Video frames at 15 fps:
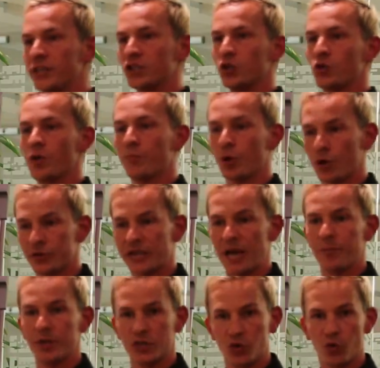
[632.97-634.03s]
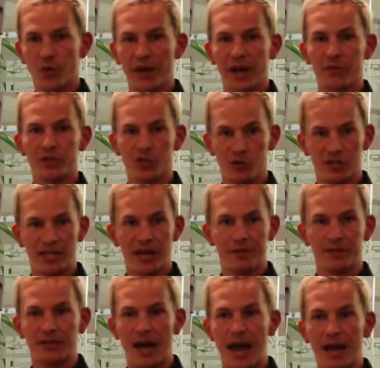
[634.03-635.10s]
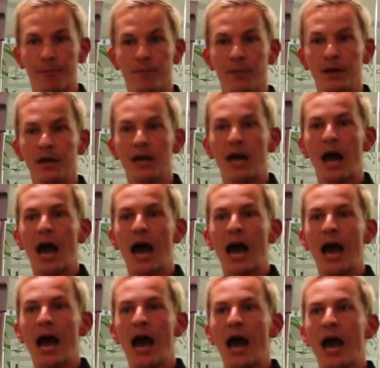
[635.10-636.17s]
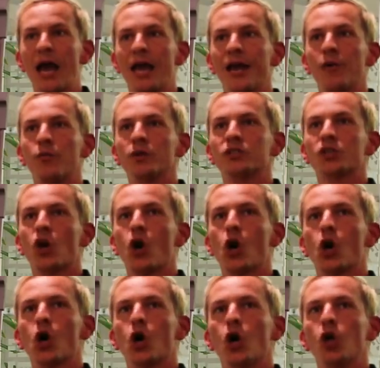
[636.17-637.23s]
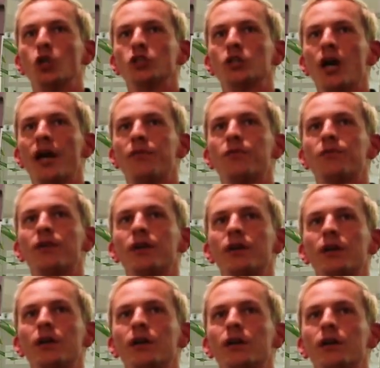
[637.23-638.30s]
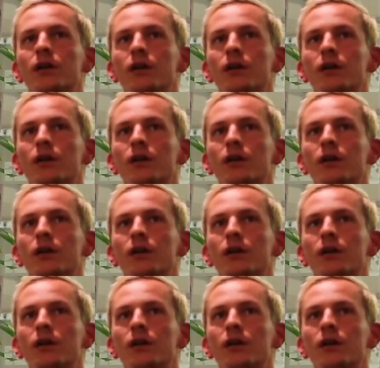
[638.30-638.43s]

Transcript: into a prototyping tool that I was using at the time. It was called, I think,